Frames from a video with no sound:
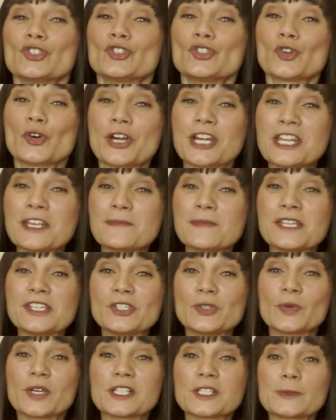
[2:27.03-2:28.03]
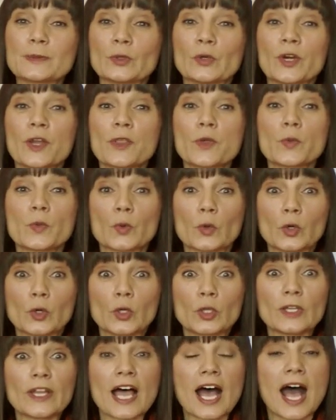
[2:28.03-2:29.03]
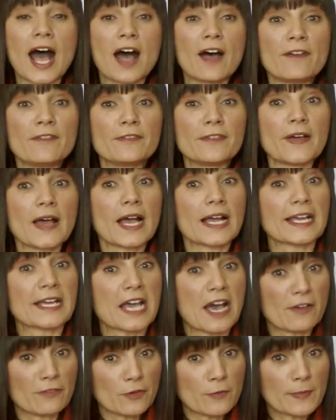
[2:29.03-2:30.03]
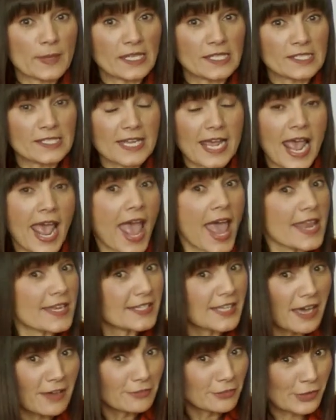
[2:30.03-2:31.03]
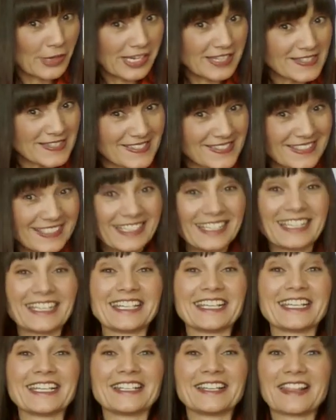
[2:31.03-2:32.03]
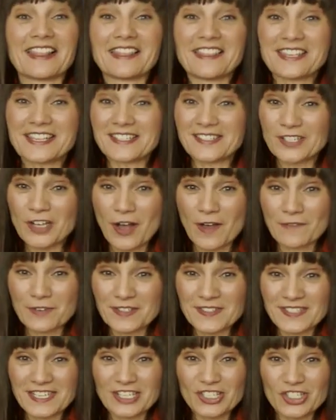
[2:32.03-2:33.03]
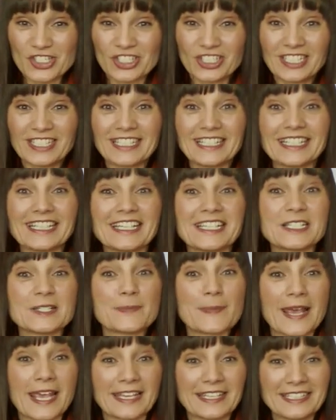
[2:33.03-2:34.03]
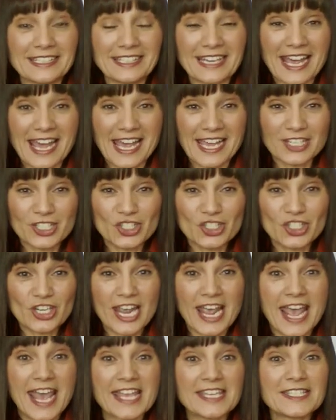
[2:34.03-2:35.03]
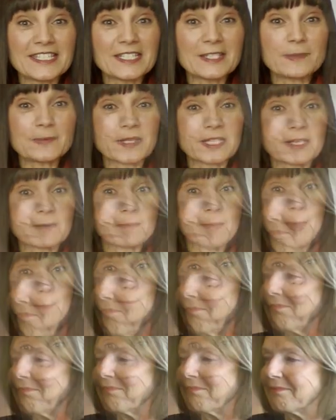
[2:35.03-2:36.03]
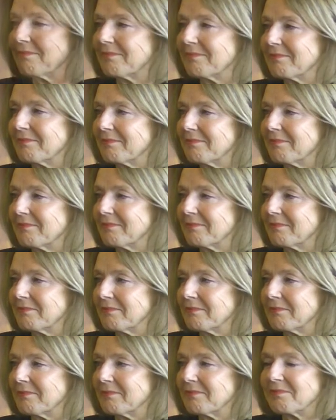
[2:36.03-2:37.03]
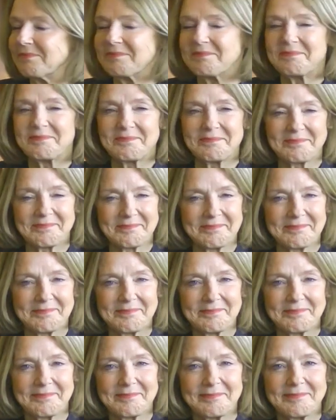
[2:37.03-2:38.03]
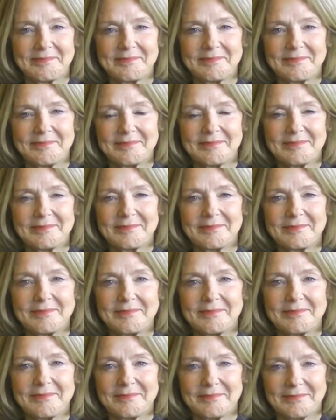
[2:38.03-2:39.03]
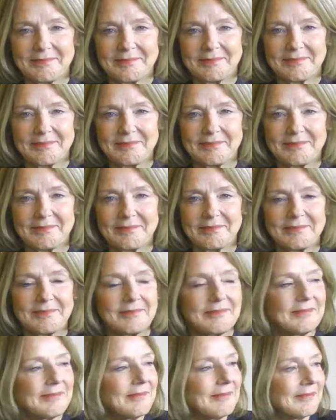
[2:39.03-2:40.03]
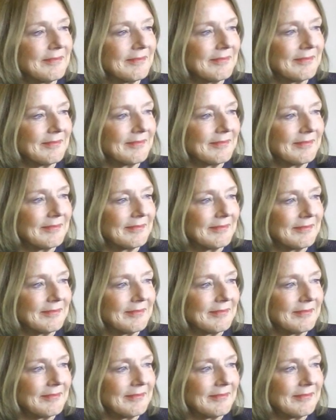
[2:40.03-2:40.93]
Joining me to explore the role of government and governance in this conversation is Peggy Nash, NDP Member of Parliament for Parkdale High Park Electoral District in Toronto.